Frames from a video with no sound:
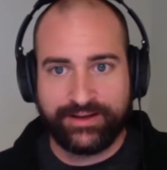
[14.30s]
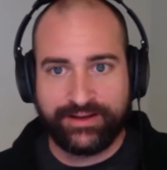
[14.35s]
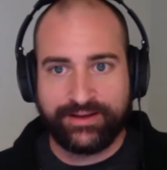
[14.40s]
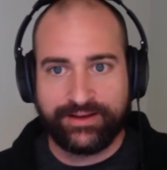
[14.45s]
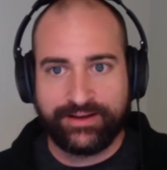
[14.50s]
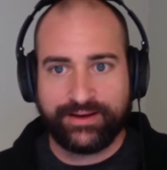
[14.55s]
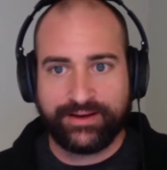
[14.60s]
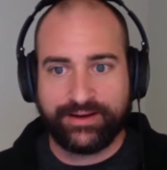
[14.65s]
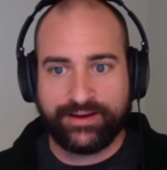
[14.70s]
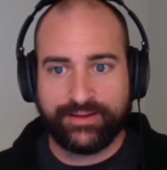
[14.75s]

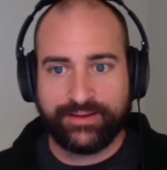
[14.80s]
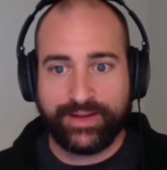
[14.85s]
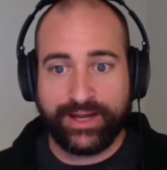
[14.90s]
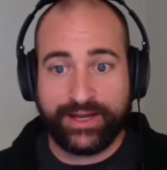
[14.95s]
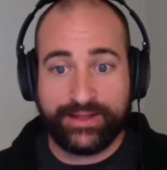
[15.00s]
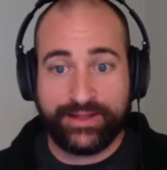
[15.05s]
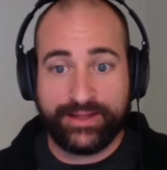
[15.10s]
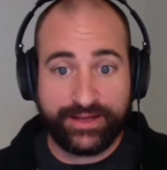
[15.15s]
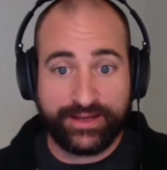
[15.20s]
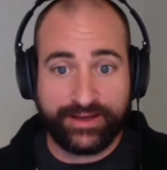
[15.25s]

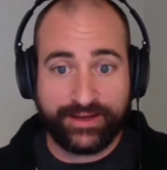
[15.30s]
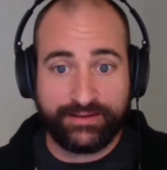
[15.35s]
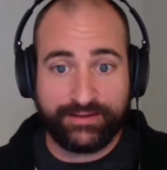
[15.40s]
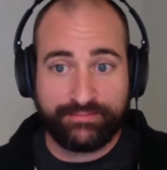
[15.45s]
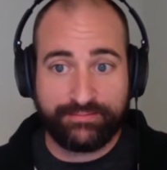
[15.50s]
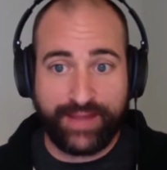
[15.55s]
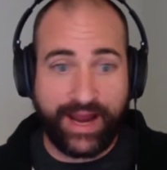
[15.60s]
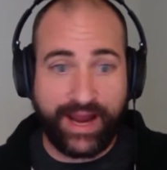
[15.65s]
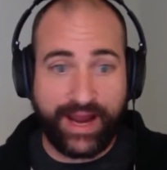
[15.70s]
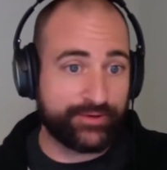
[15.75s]
and
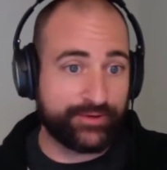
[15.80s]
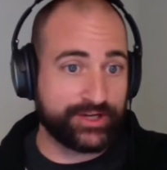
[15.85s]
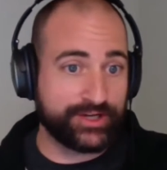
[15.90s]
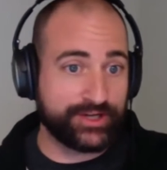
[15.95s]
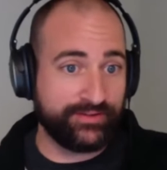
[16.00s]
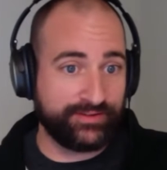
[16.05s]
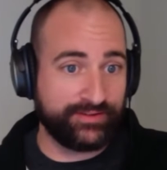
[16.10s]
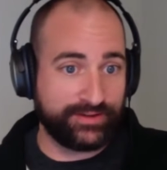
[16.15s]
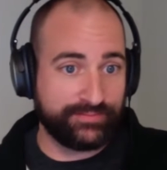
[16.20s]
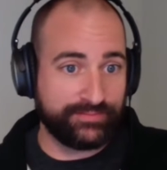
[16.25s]
then
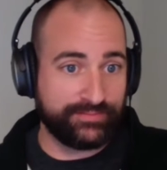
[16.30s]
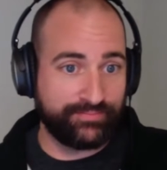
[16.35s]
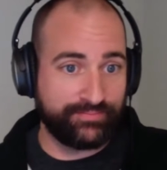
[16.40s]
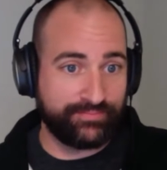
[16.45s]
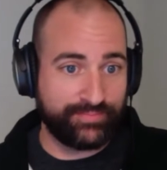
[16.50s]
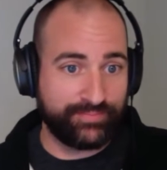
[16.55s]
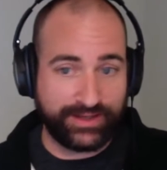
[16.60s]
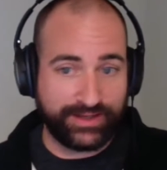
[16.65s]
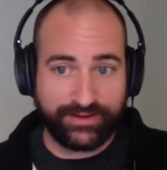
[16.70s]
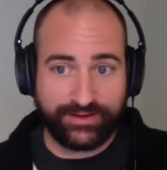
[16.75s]
advertising,
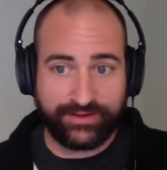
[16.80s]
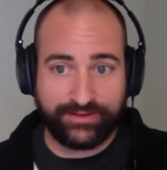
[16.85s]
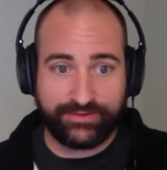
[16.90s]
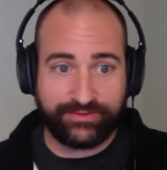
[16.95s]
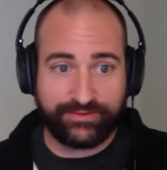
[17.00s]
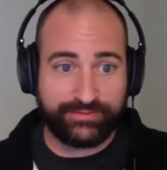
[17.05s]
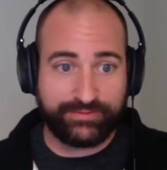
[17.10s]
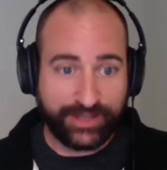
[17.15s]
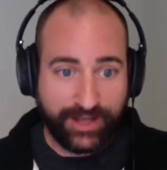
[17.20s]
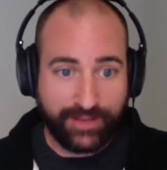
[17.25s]

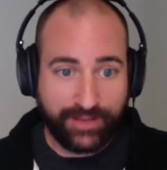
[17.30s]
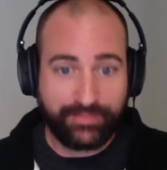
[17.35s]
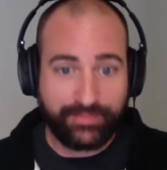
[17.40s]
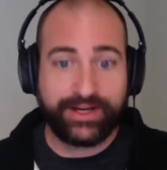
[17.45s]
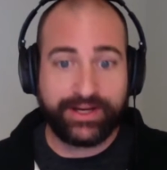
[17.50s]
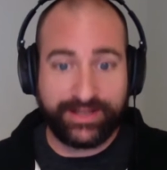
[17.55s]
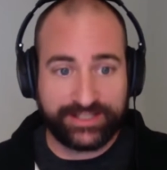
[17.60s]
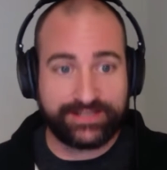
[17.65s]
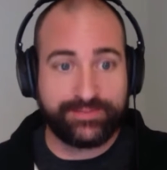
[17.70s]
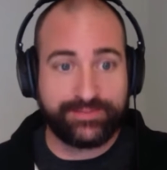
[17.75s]
because the
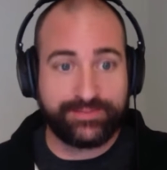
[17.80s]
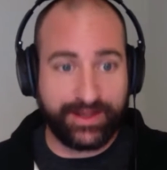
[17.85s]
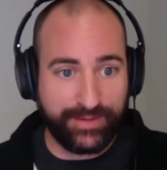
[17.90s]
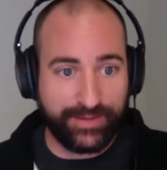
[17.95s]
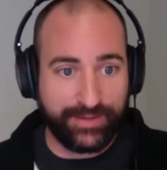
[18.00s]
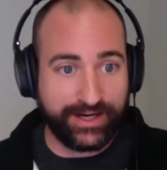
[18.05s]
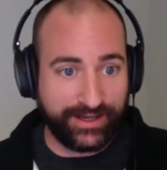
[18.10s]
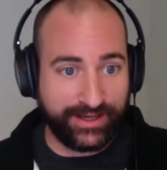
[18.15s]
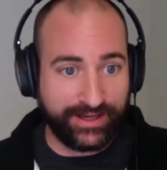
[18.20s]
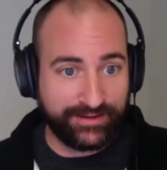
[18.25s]
company needs to make
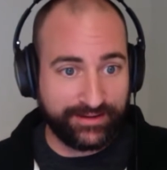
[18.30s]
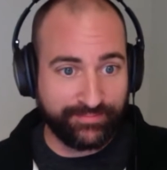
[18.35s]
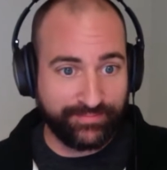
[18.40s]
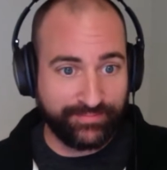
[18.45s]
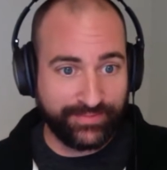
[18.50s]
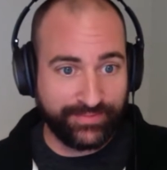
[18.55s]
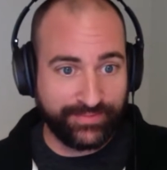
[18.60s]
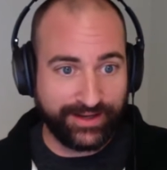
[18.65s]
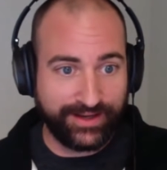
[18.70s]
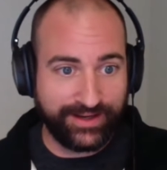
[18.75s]
money,
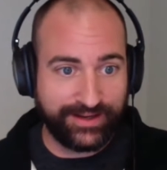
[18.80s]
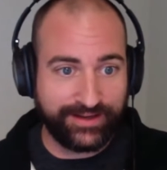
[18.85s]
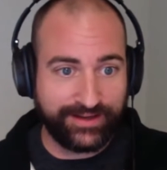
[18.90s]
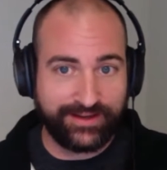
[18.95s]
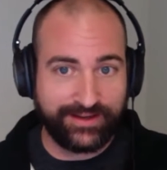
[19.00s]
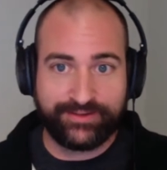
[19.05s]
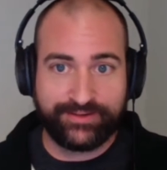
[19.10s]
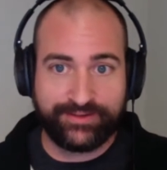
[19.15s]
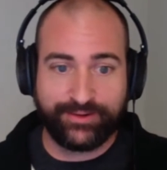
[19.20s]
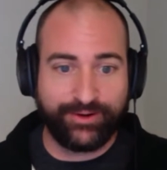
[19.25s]

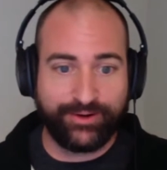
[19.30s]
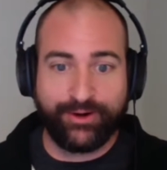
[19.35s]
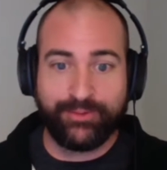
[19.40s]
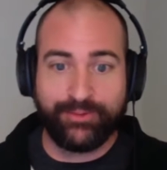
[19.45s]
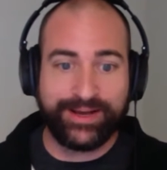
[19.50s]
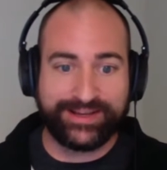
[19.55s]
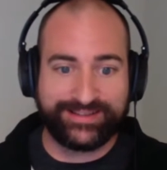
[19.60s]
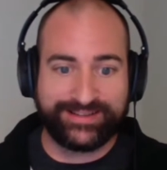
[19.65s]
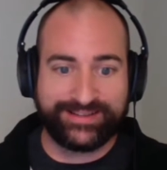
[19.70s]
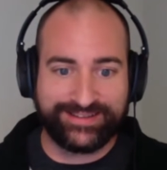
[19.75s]
and so it all
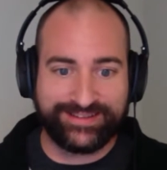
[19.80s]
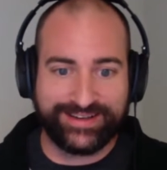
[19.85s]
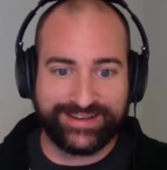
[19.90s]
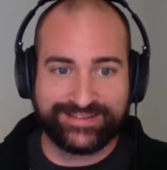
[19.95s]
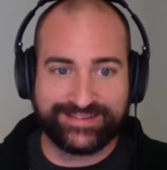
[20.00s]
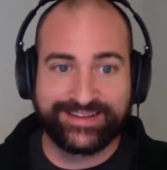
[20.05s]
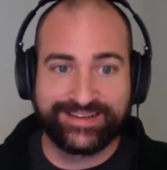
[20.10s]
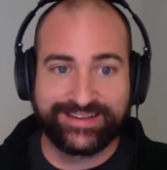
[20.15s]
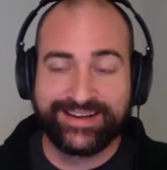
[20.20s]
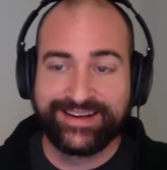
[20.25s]
makes
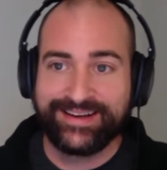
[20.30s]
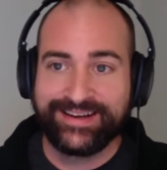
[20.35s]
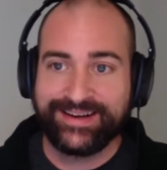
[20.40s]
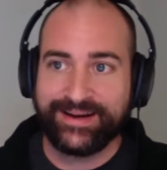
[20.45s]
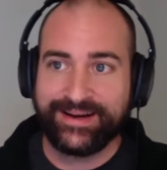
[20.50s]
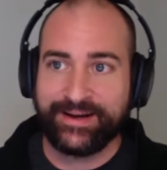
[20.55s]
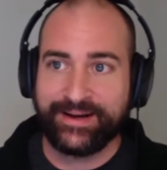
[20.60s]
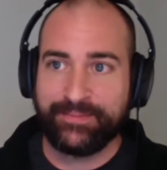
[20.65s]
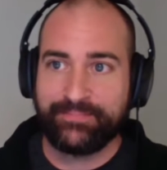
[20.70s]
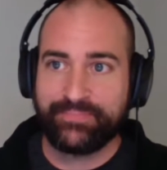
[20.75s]
sense.
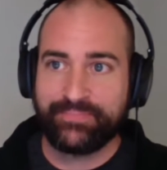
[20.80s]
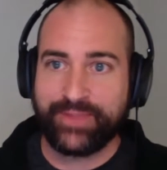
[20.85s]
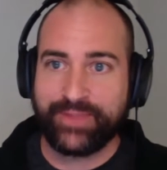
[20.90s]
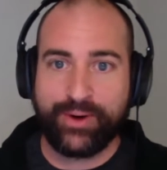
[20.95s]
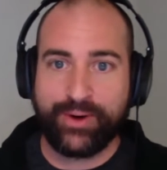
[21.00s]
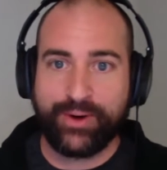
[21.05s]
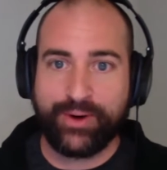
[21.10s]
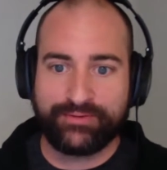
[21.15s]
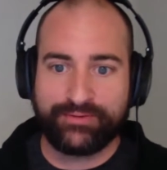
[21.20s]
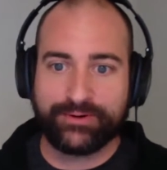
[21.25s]

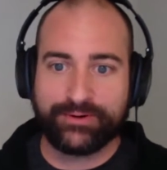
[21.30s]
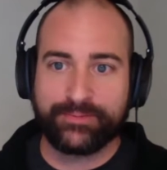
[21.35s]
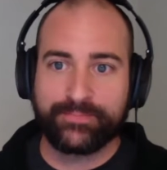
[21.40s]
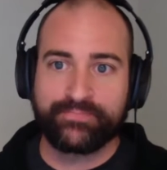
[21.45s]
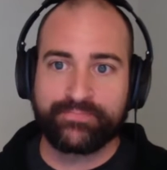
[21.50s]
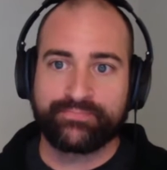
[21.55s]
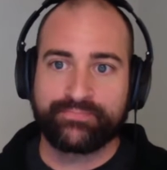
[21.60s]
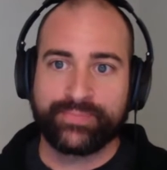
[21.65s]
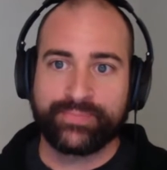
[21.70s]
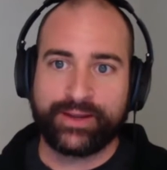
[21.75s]
However,
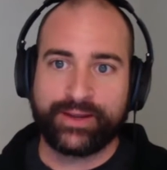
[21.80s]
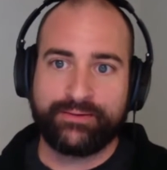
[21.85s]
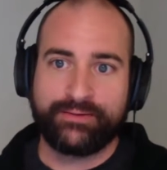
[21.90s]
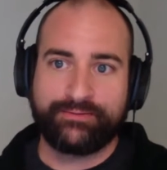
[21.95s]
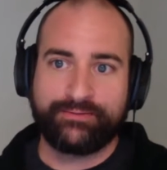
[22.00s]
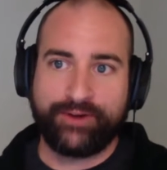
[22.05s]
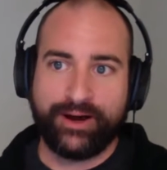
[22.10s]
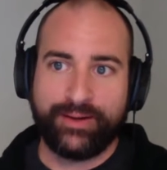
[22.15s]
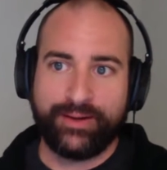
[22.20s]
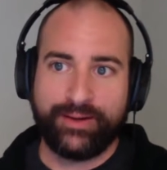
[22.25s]

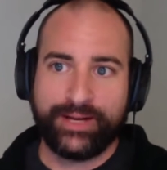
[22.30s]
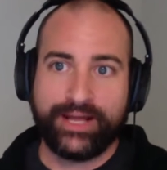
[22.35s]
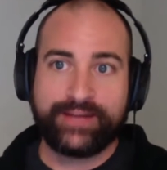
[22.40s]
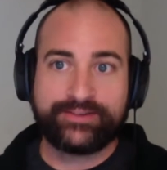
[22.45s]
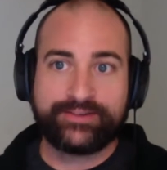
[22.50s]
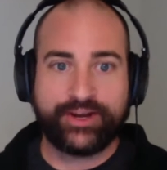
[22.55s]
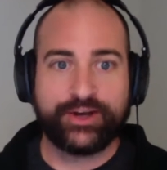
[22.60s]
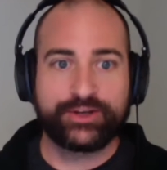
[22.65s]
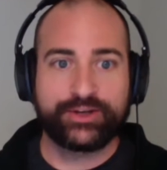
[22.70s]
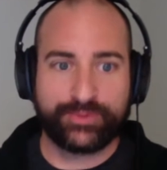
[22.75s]
from an
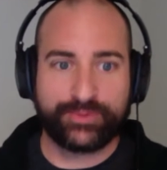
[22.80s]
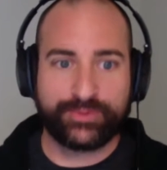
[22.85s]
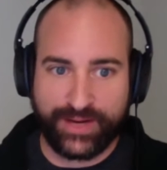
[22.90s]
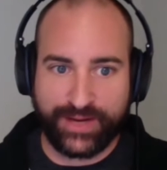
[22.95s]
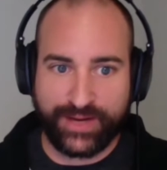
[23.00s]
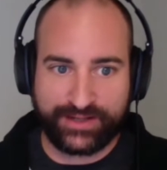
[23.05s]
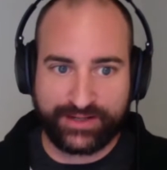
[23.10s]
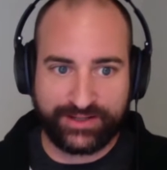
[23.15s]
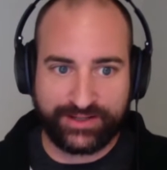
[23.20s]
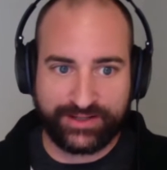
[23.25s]
SEO's
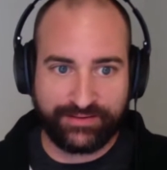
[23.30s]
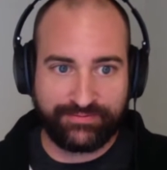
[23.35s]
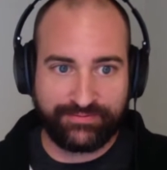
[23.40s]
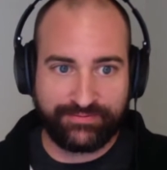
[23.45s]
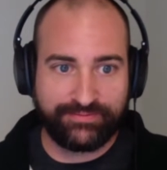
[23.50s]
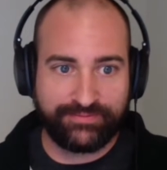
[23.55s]
perspective,